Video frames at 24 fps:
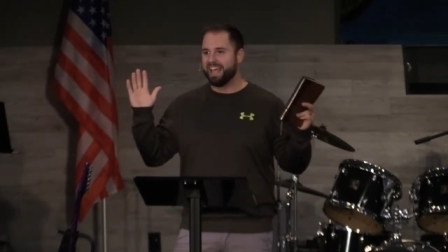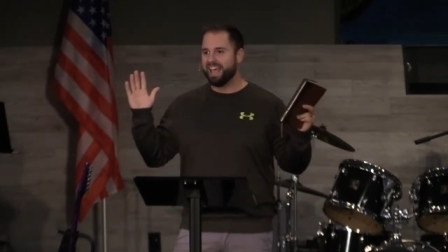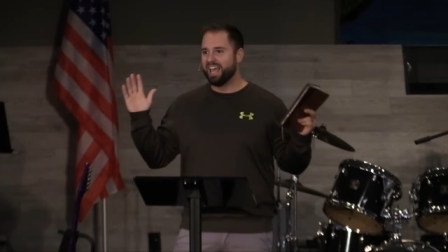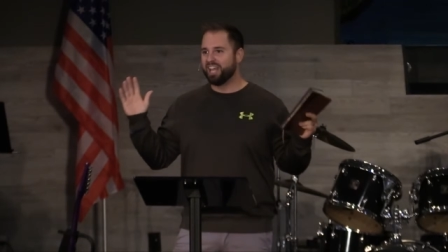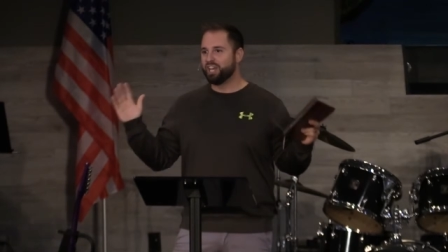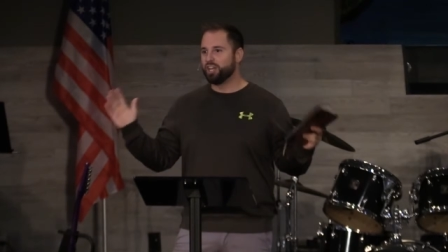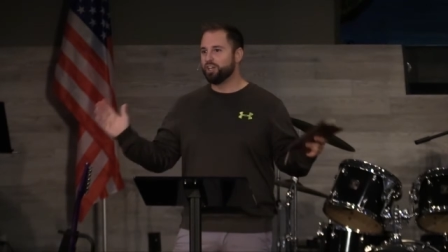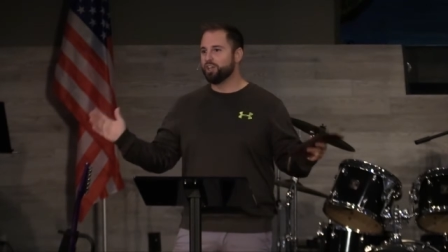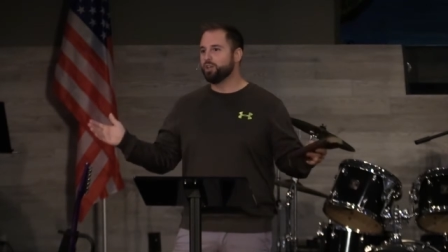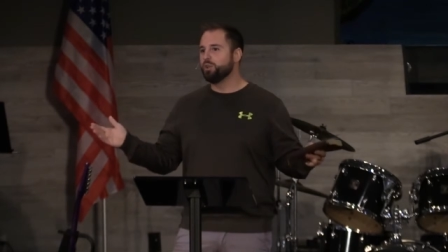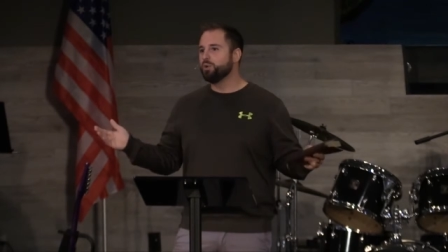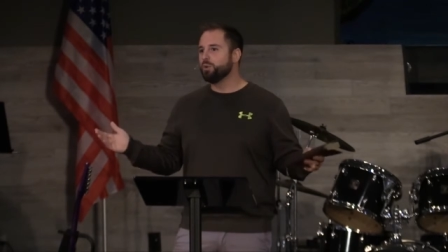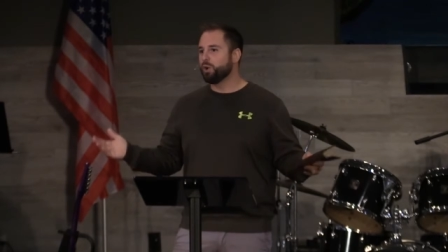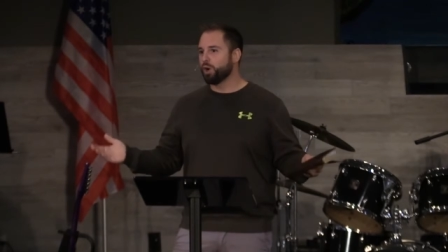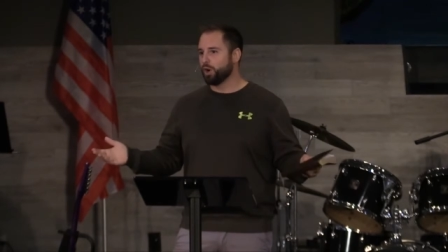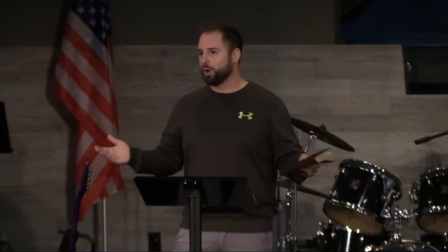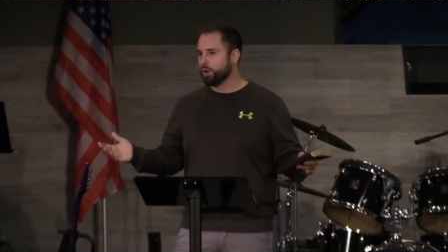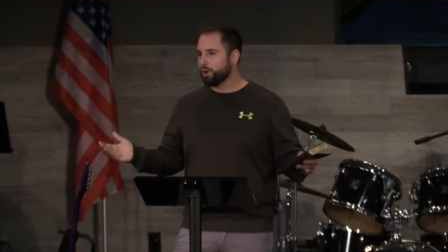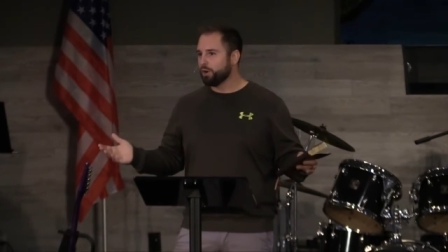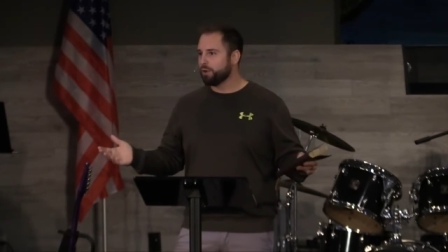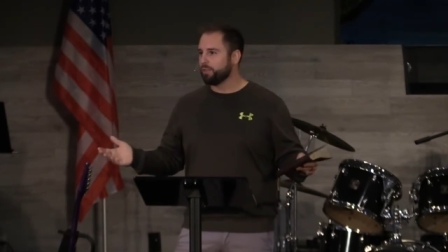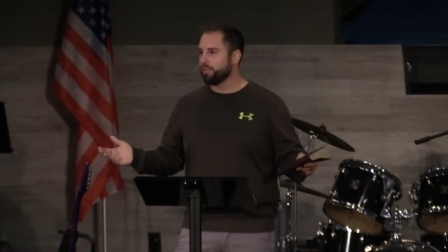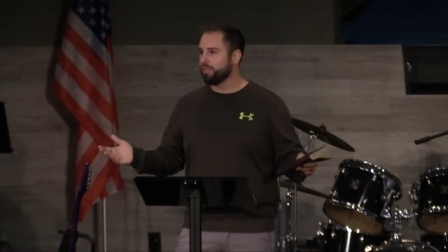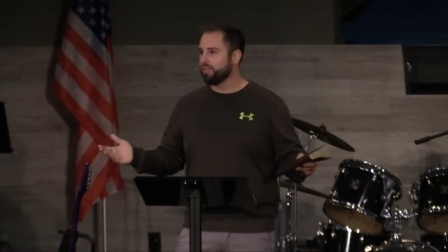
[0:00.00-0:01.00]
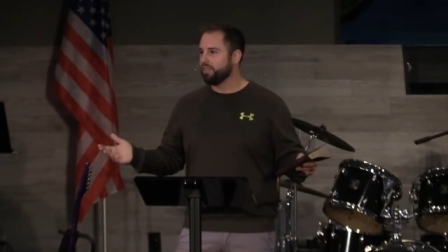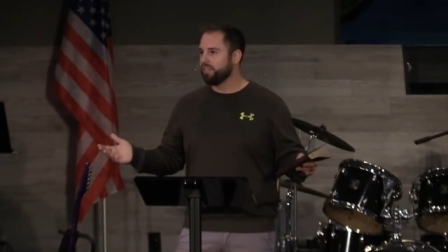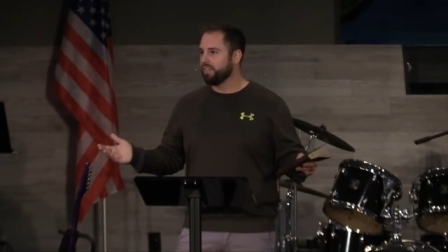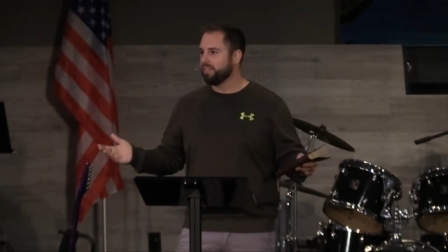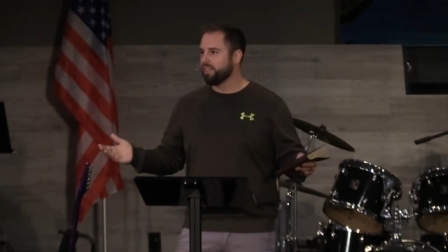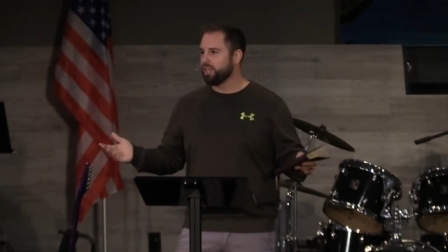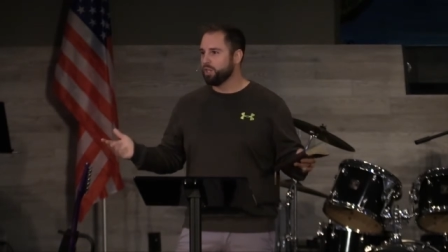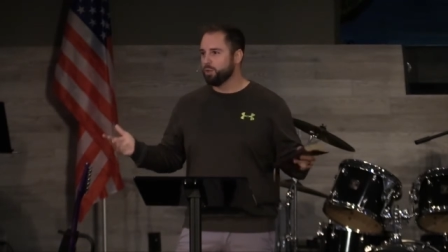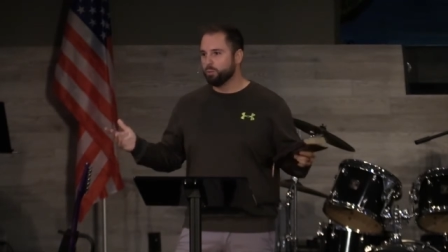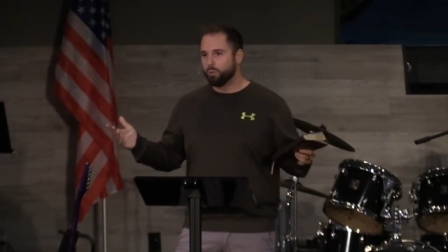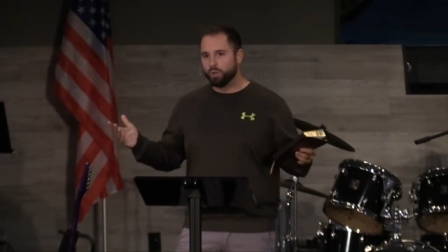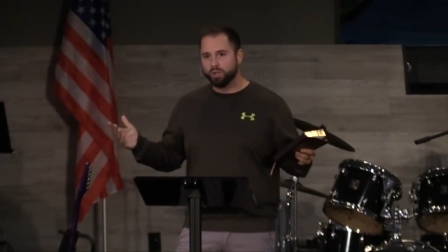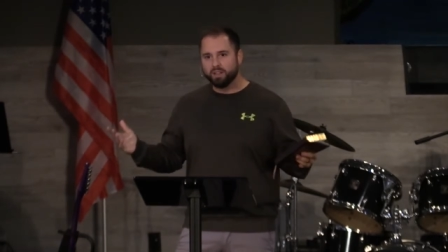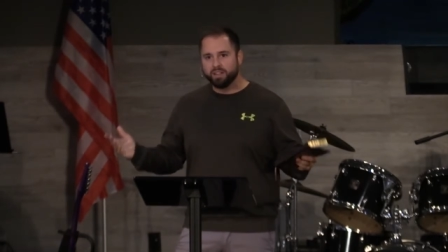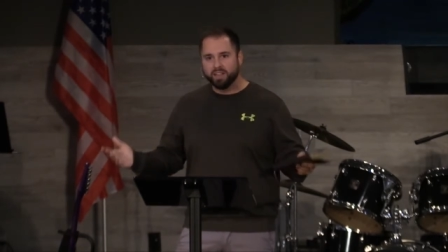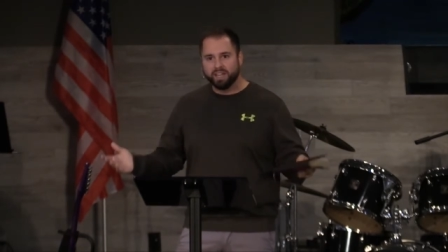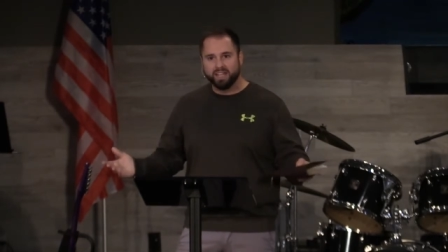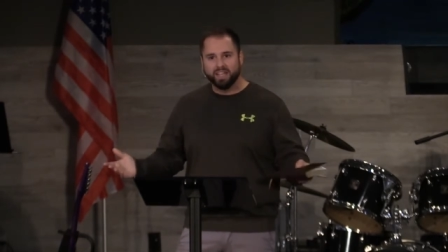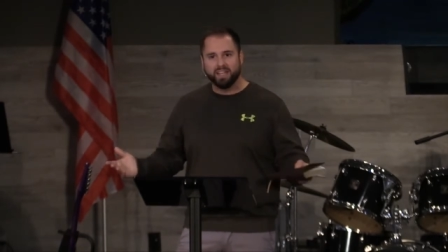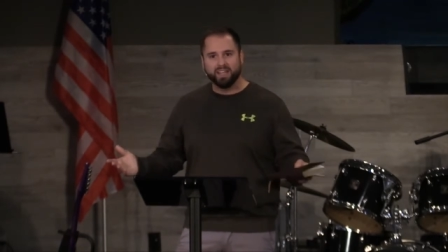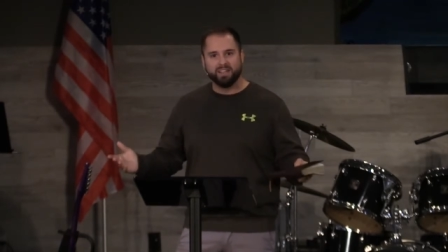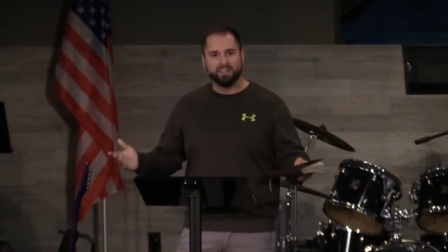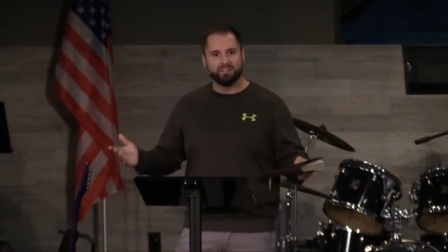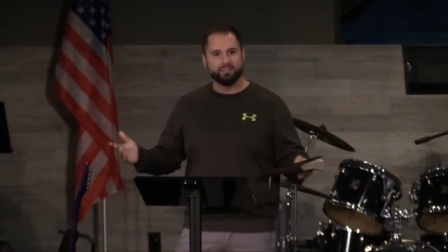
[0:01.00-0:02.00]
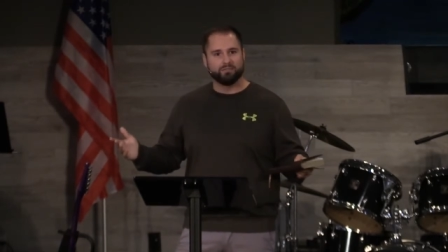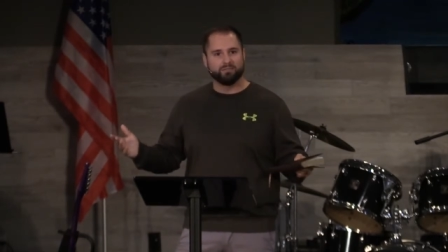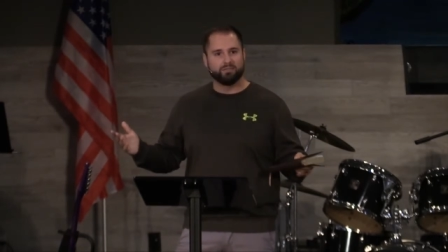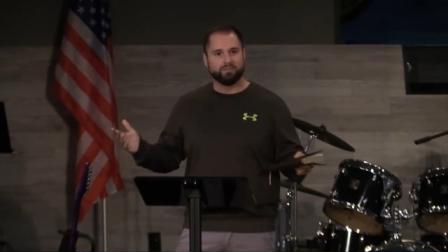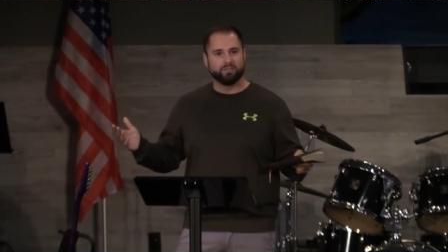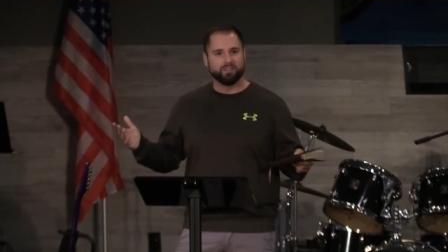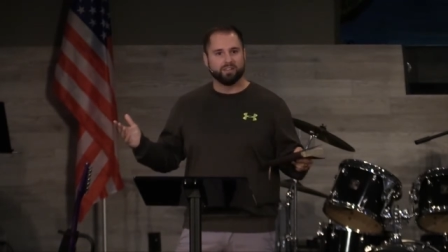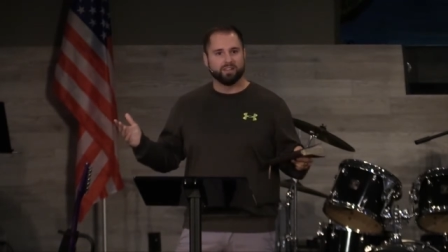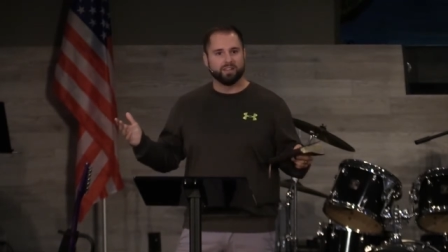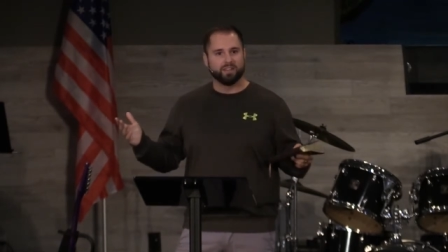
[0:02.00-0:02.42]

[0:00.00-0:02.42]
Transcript: and a new earth that you will live